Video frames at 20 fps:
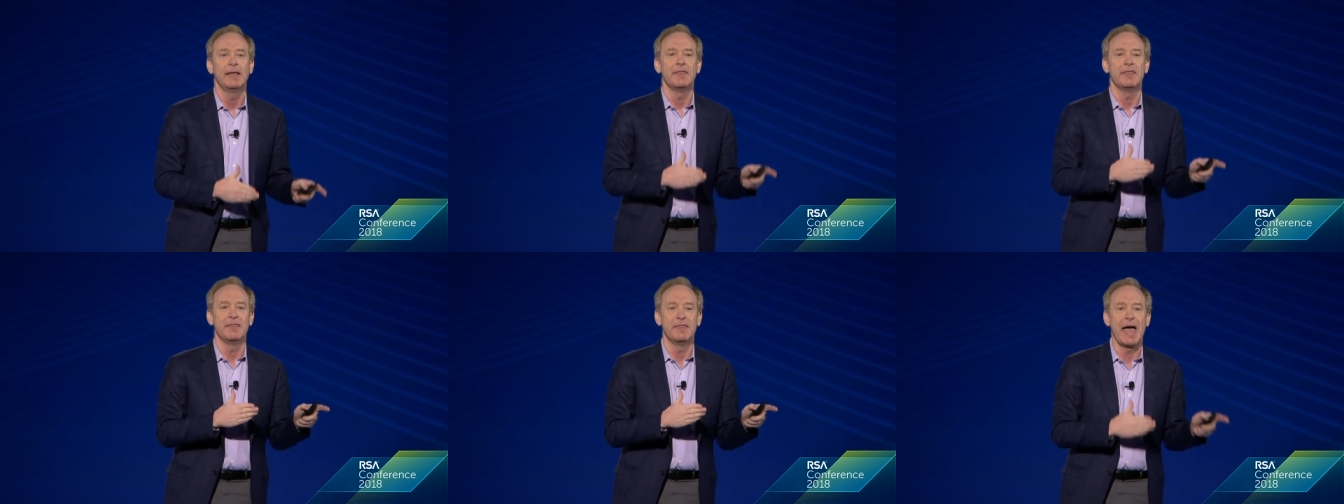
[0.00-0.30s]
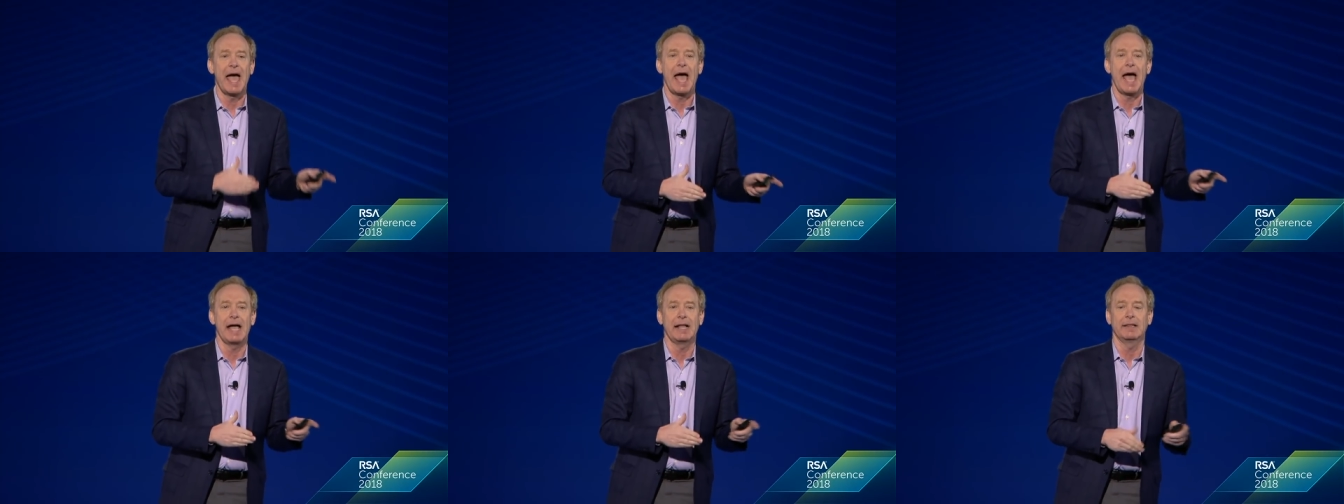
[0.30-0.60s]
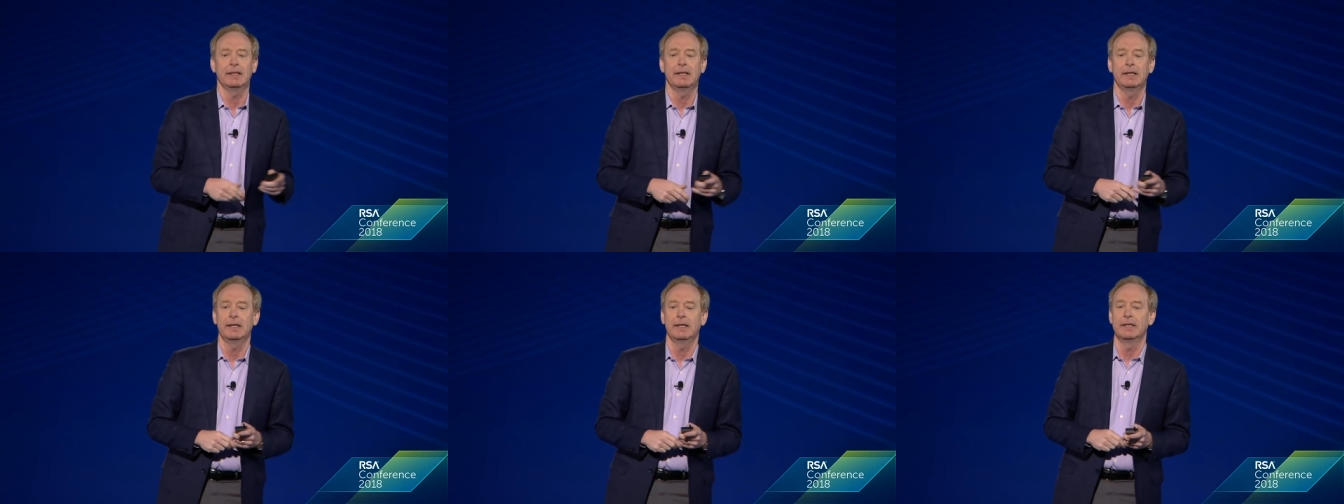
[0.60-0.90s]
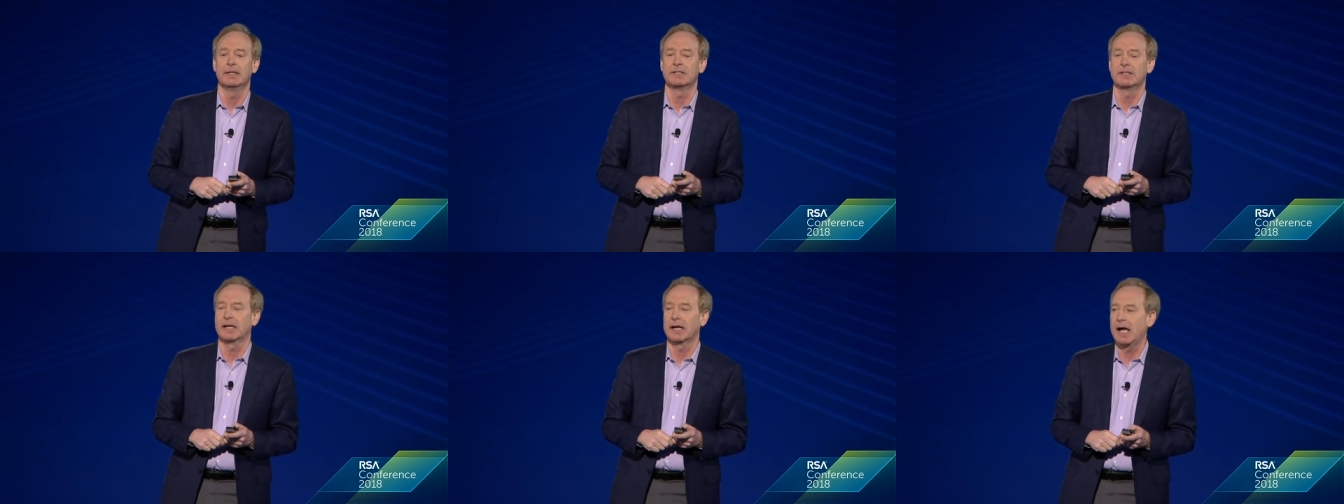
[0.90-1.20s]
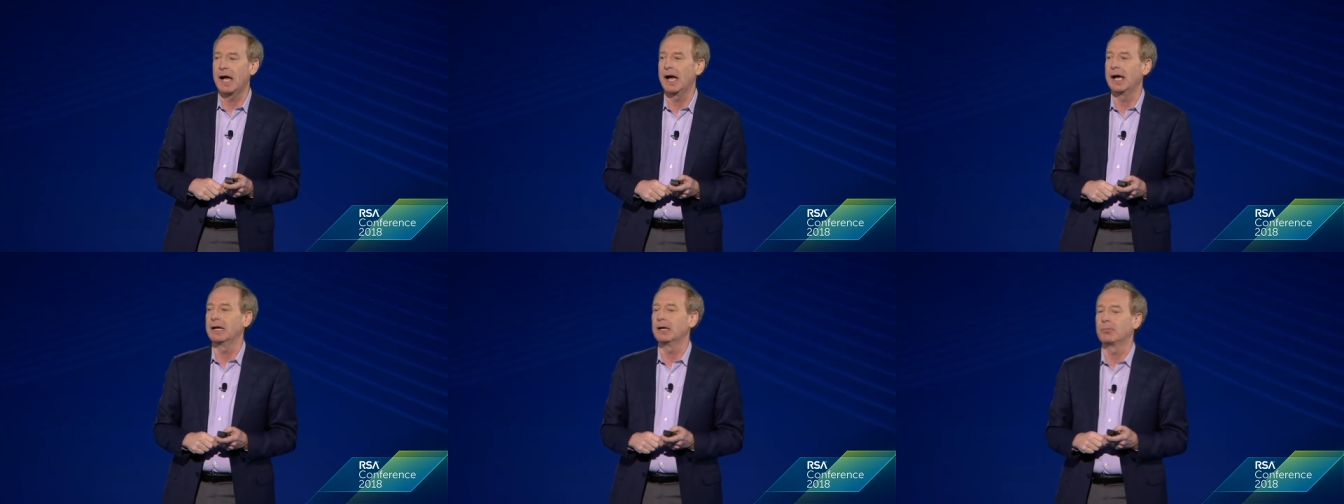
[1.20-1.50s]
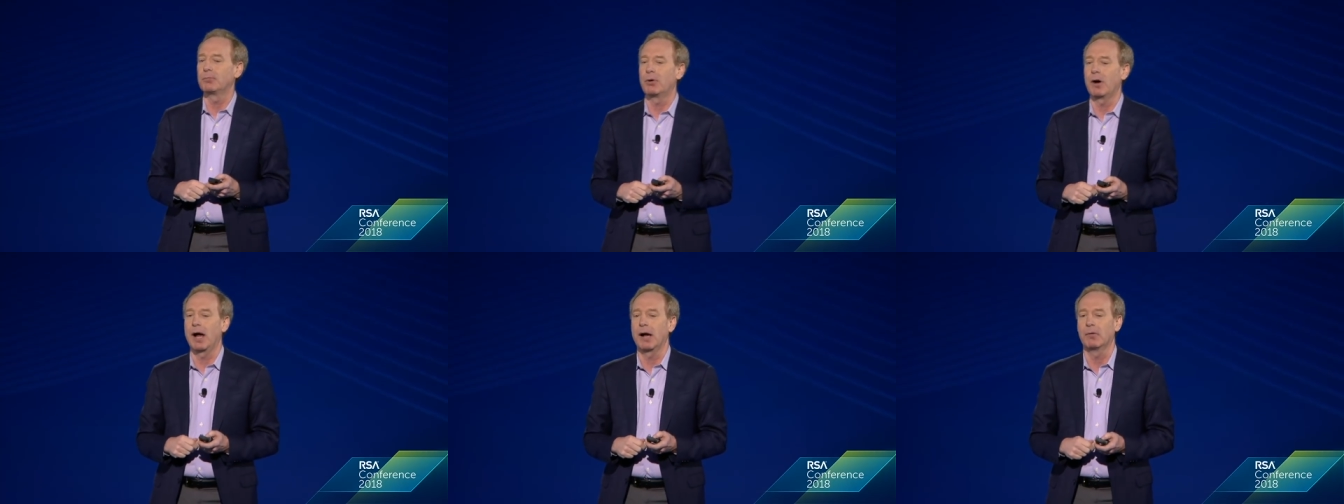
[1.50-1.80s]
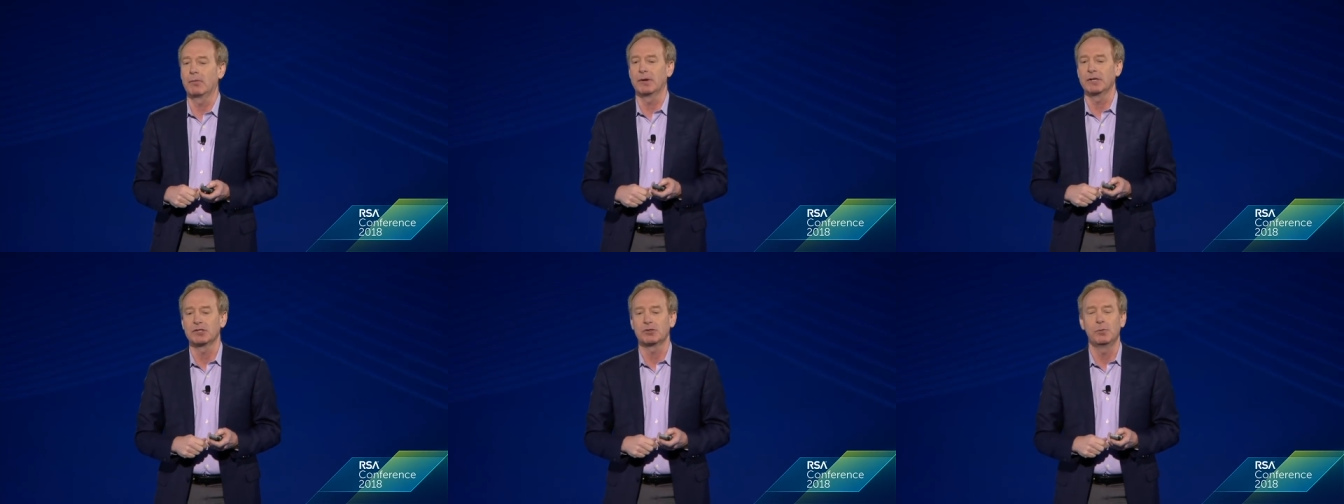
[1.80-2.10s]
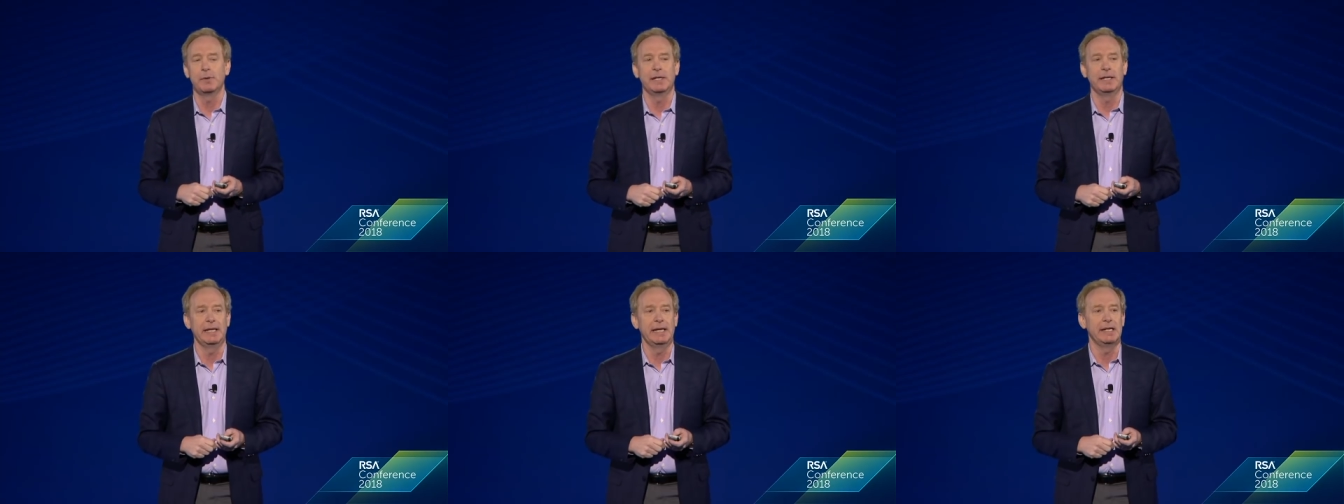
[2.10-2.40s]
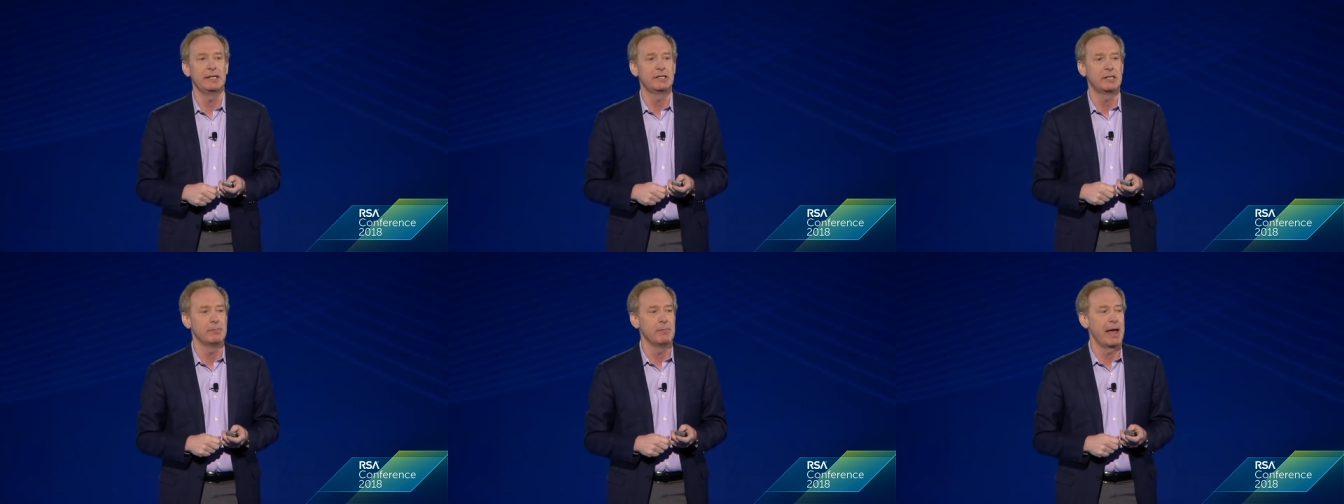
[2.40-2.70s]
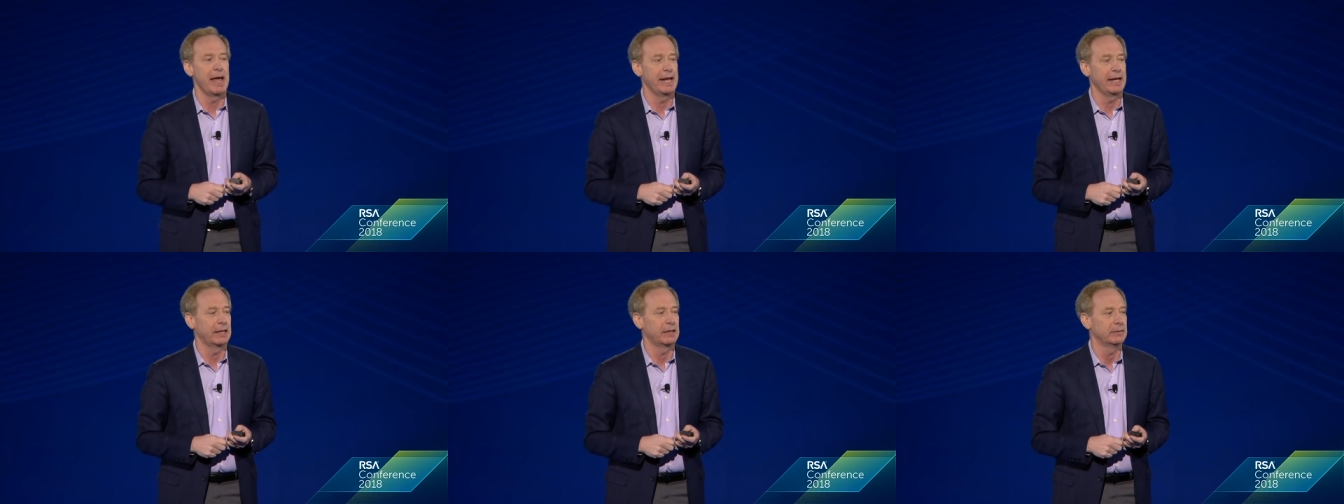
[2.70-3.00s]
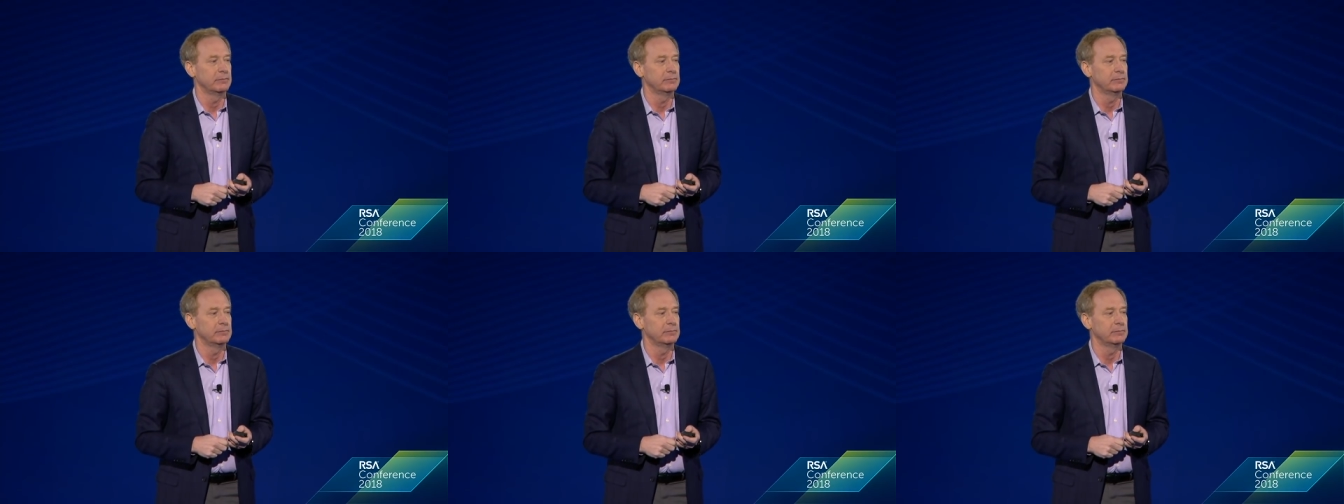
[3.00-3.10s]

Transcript: That is the kind of progress we need to make.